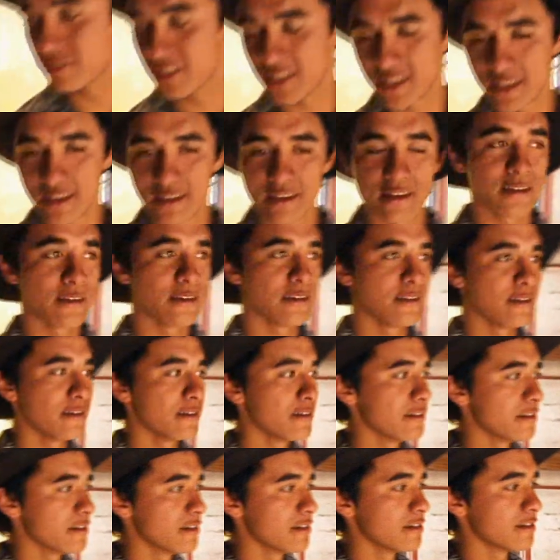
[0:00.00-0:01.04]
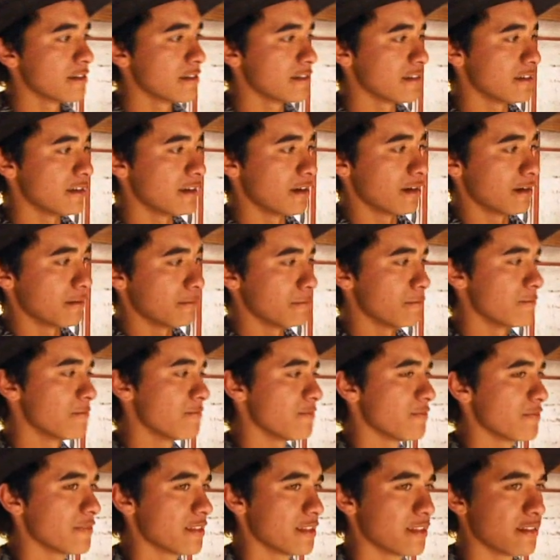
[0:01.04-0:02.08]
there.
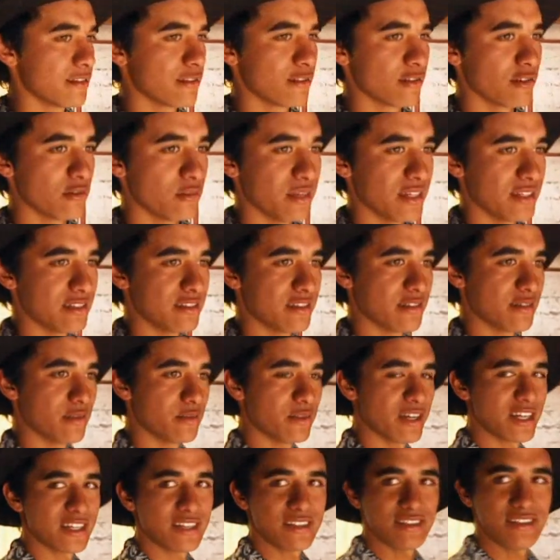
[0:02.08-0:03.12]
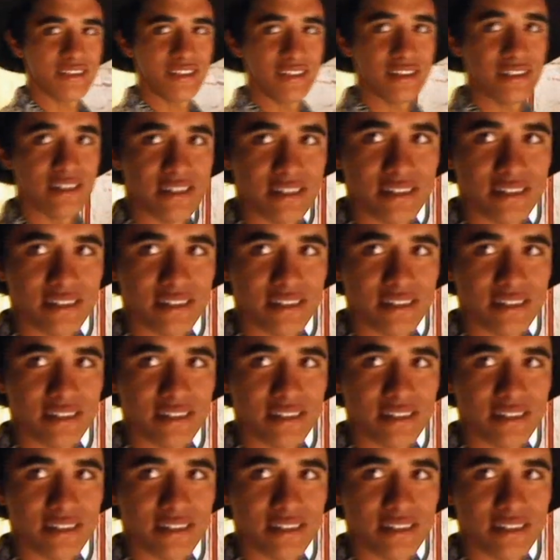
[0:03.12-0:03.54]
And two beds in the back there.